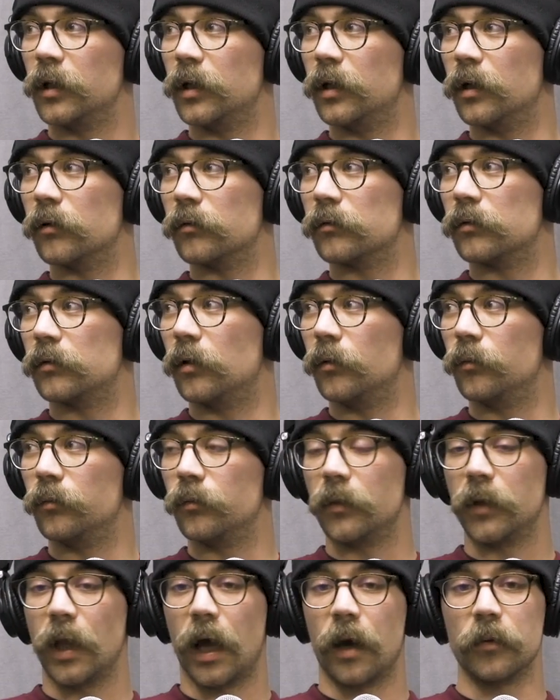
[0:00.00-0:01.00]
You know,
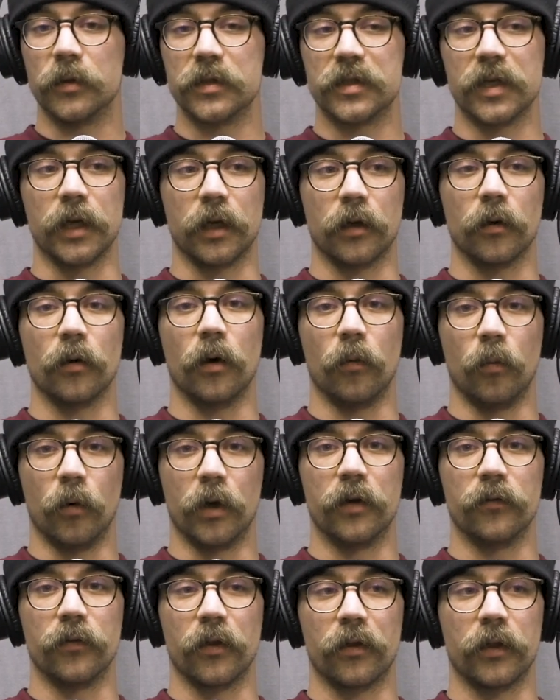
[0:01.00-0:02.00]
and that was like
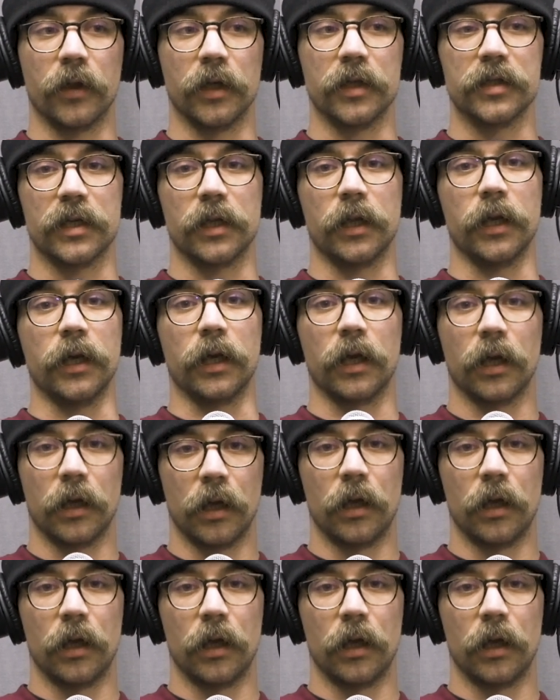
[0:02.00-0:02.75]
one of the things that like